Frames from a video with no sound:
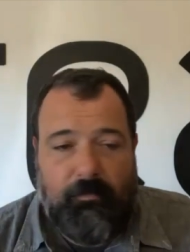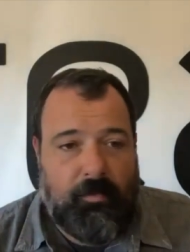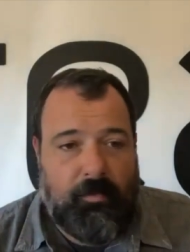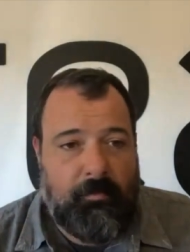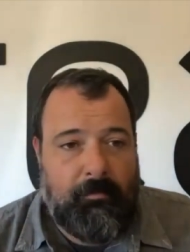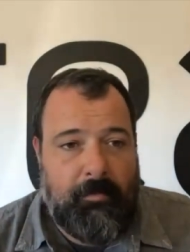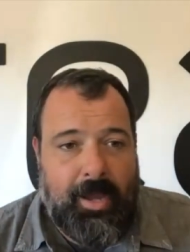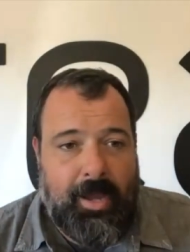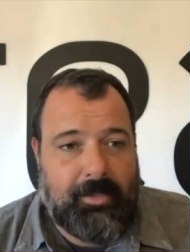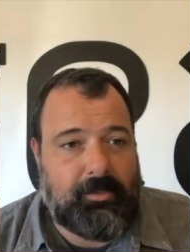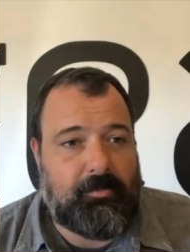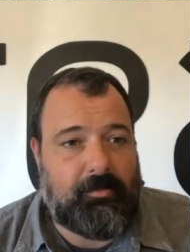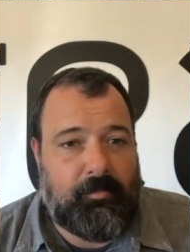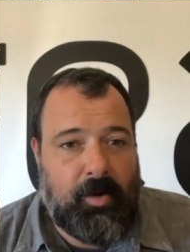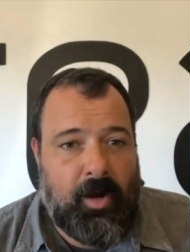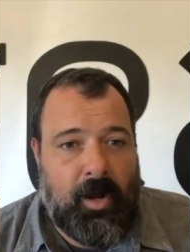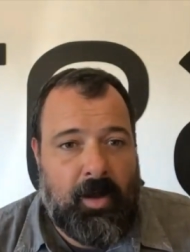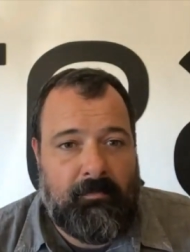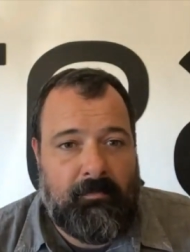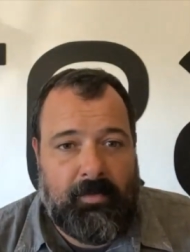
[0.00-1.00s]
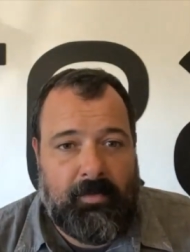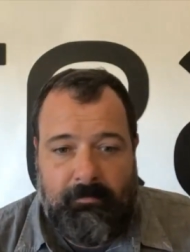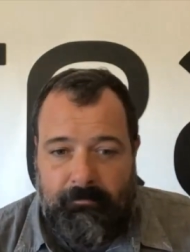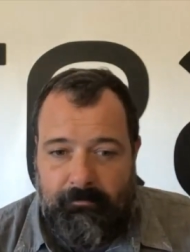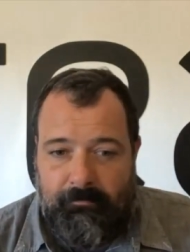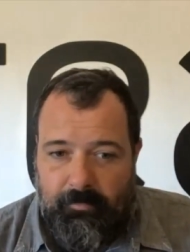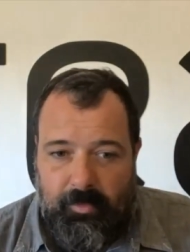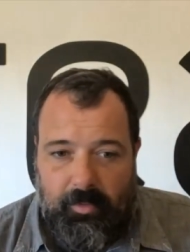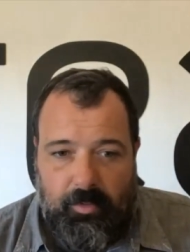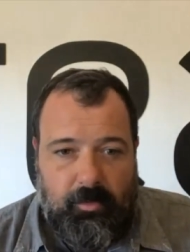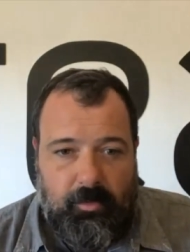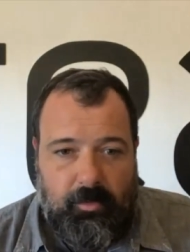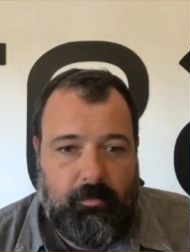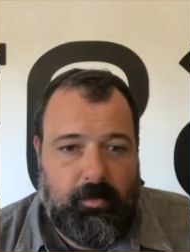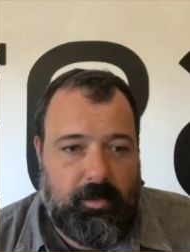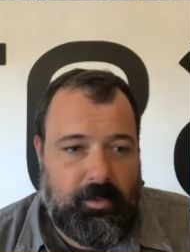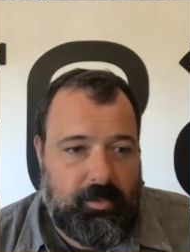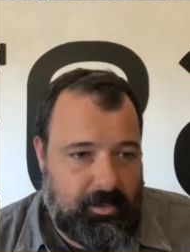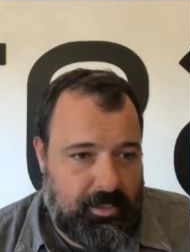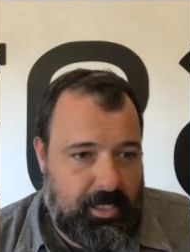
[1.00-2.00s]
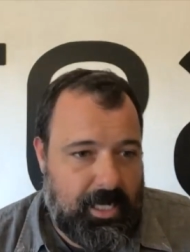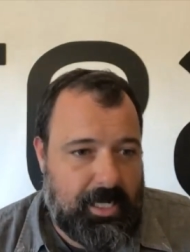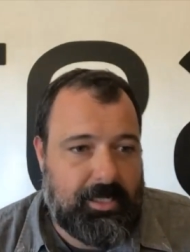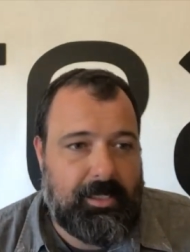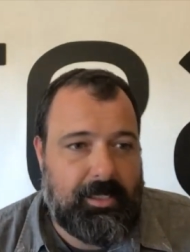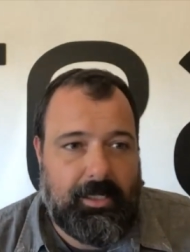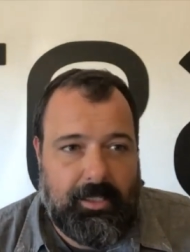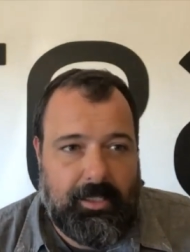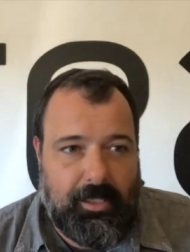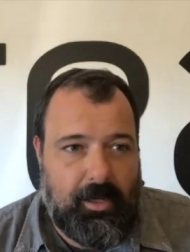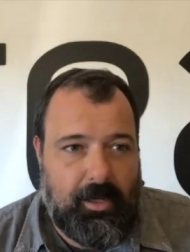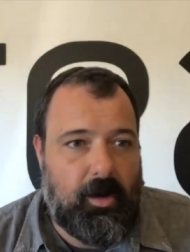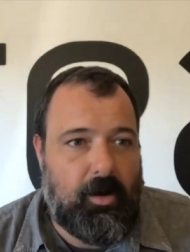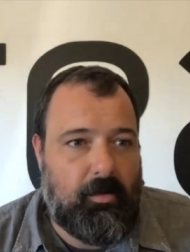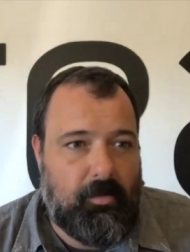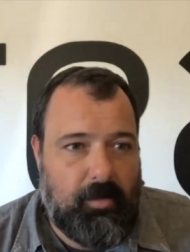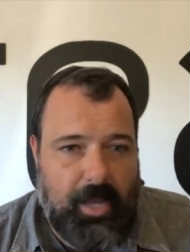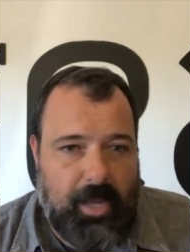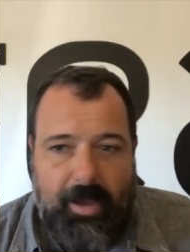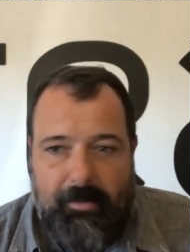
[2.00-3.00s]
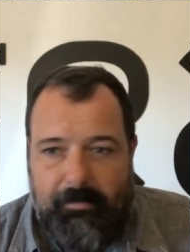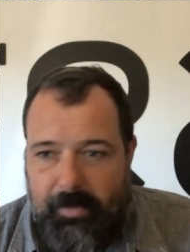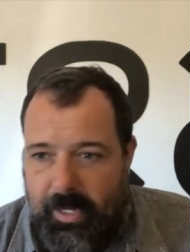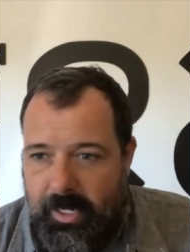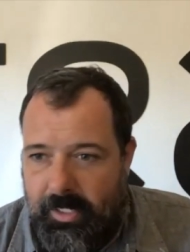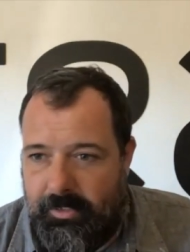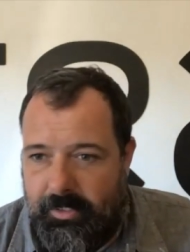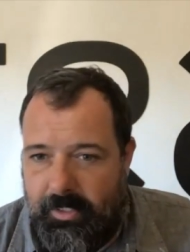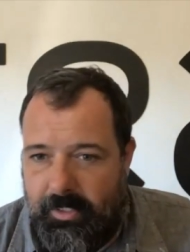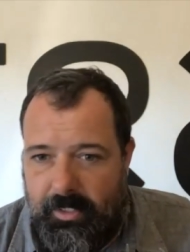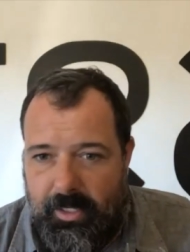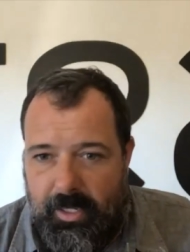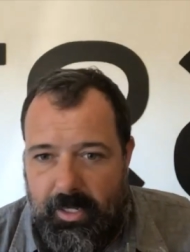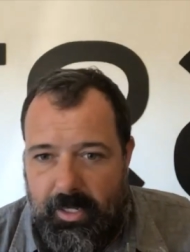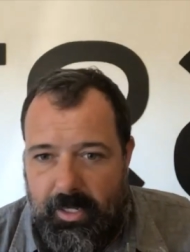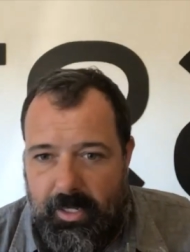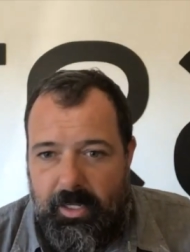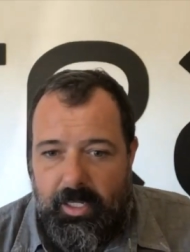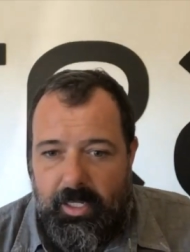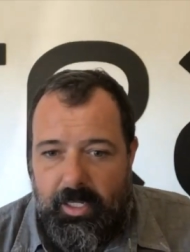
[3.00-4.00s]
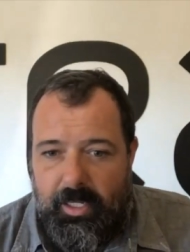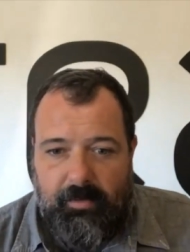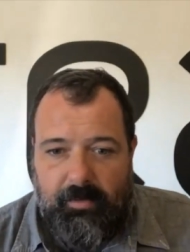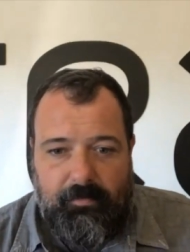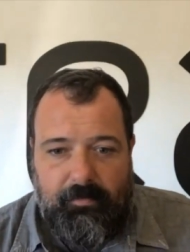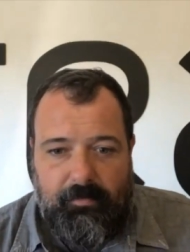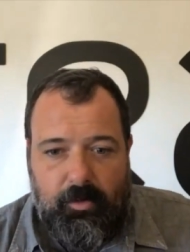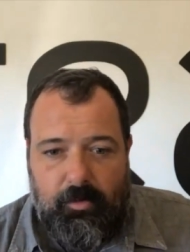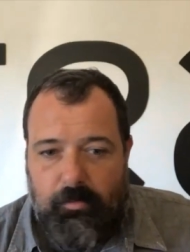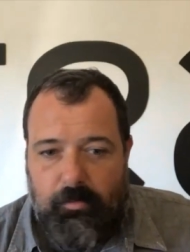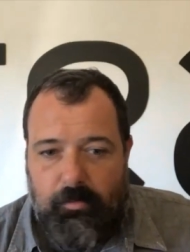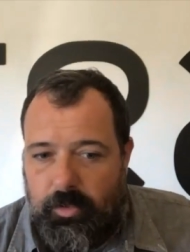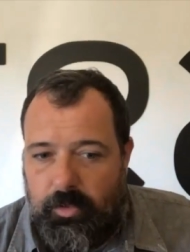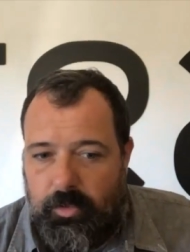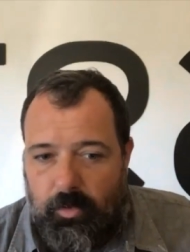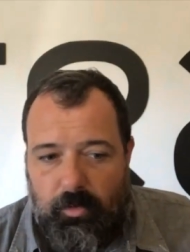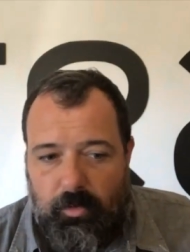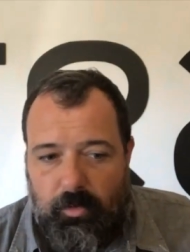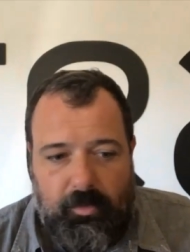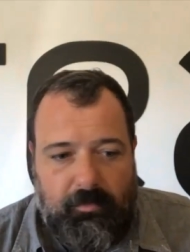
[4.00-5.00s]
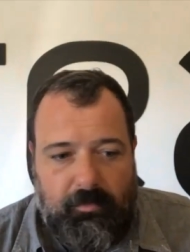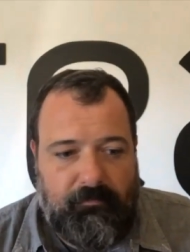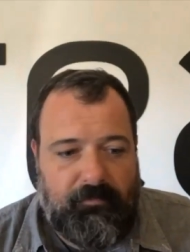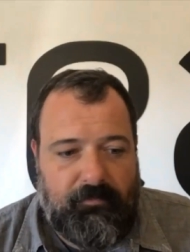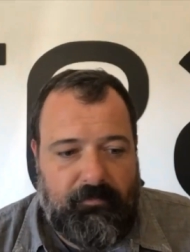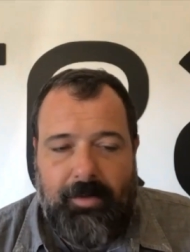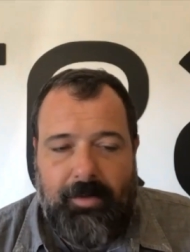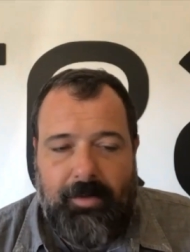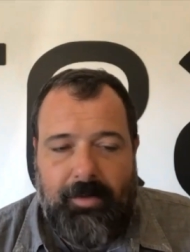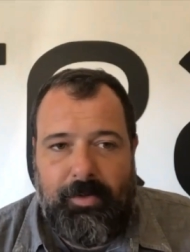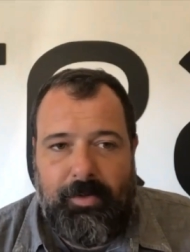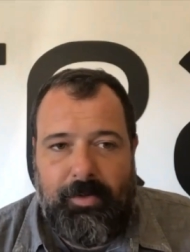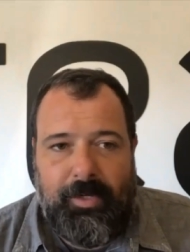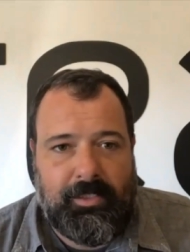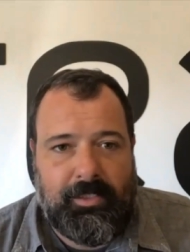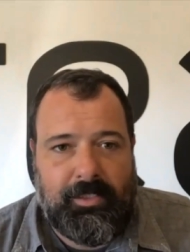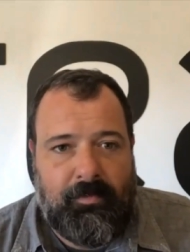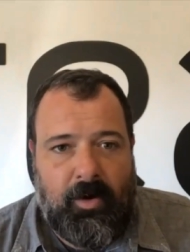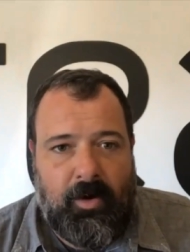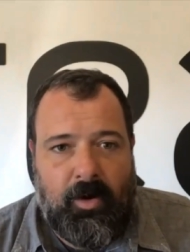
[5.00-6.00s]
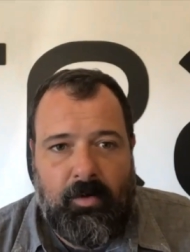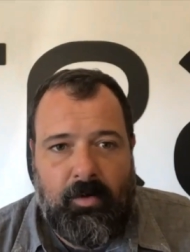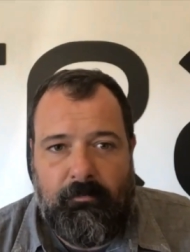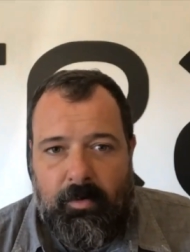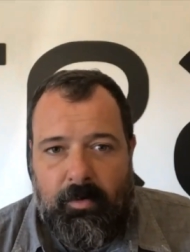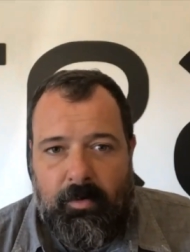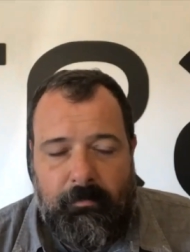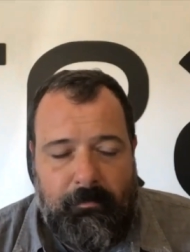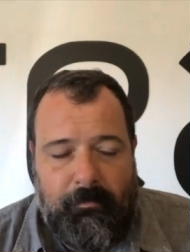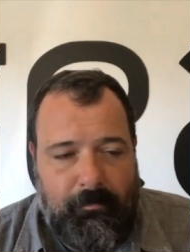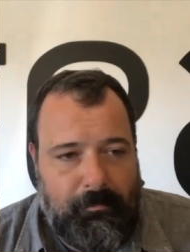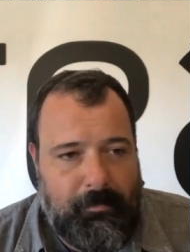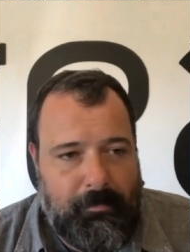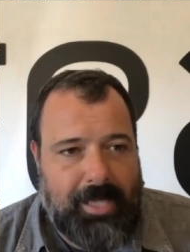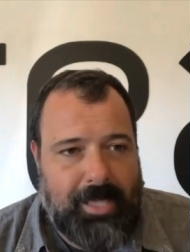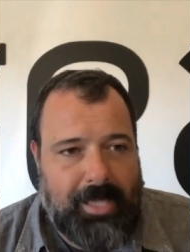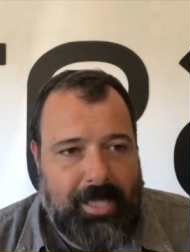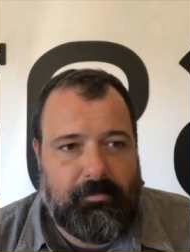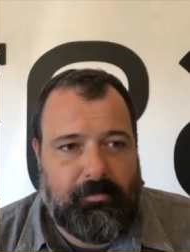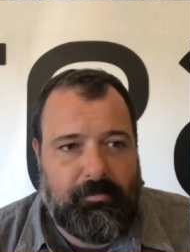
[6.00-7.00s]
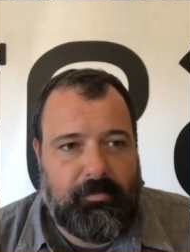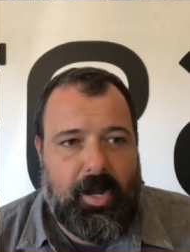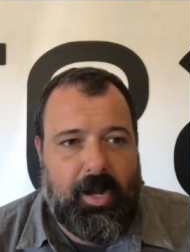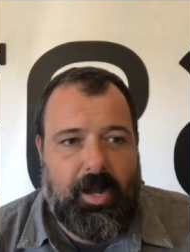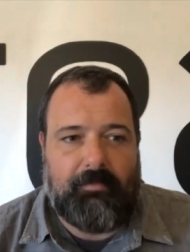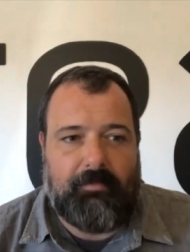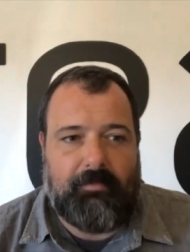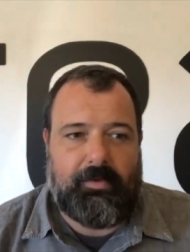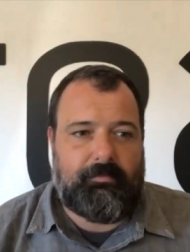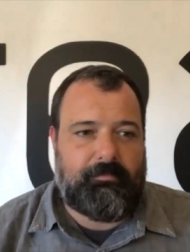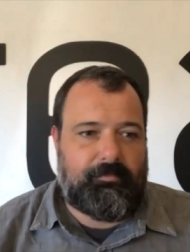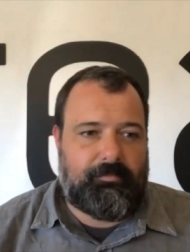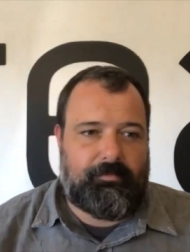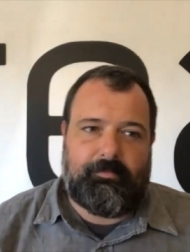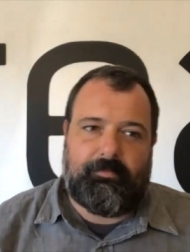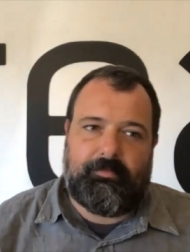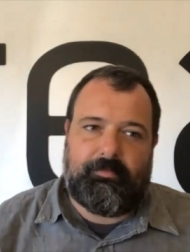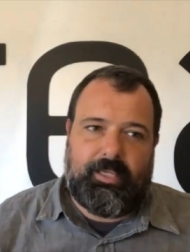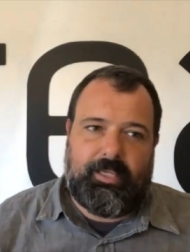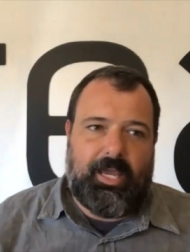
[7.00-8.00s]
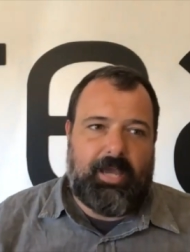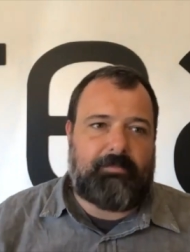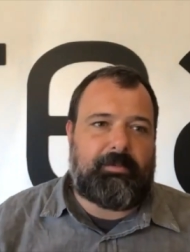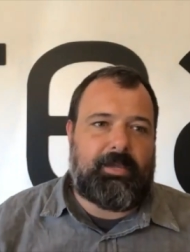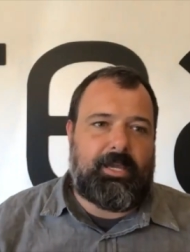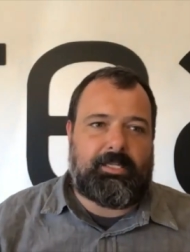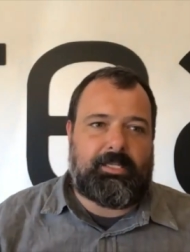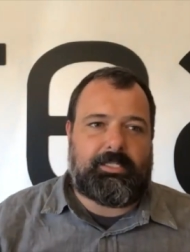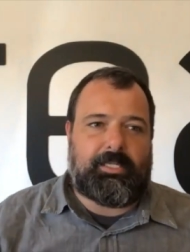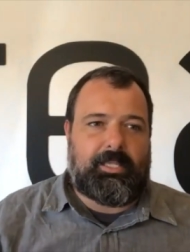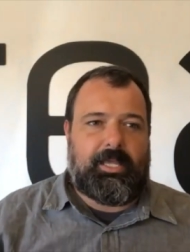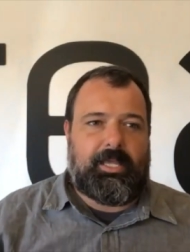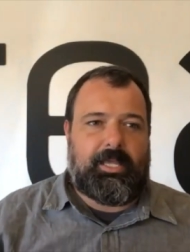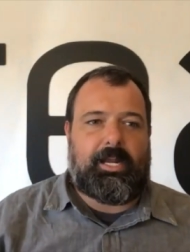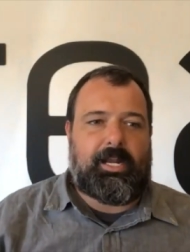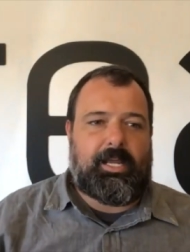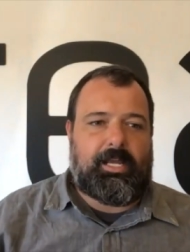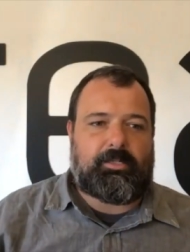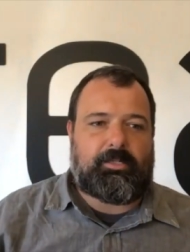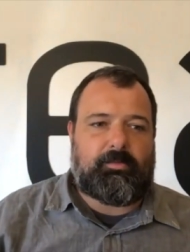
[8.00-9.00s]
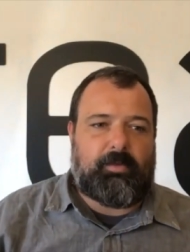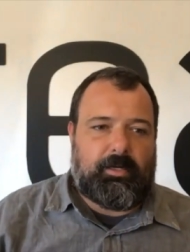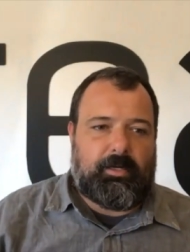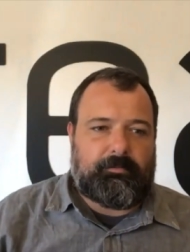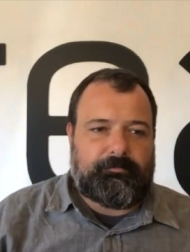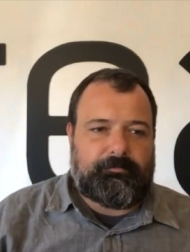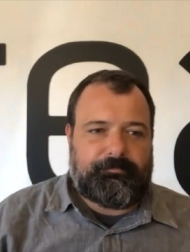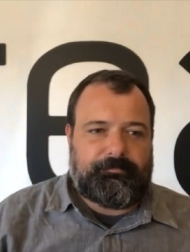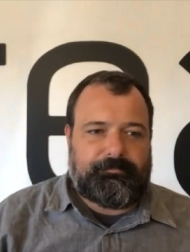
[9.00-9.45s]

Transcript: for a massive profit, you would technically owe cap gains on that. If you sold a fine piece of art for a massive profit, cap gains on that as well.